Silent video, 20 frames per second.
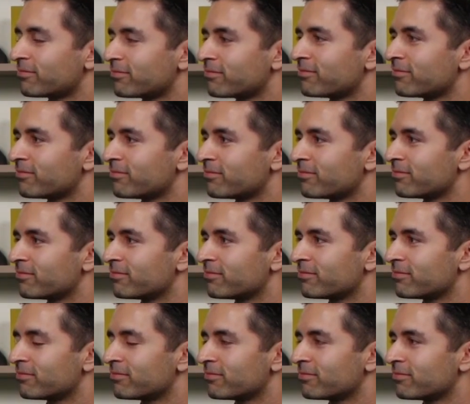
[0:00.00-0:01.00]

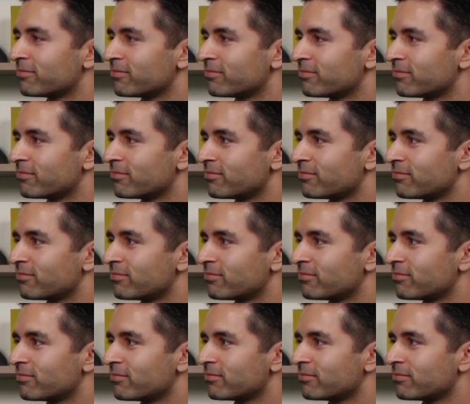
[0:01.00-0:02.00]

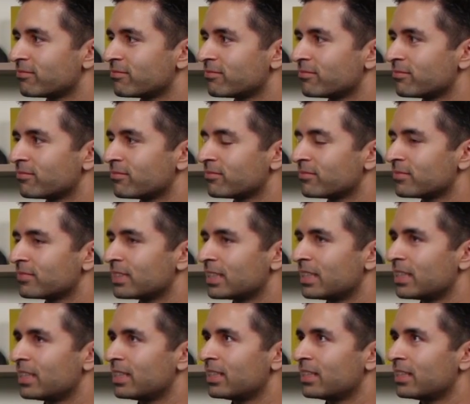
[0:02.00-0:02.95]
(silent)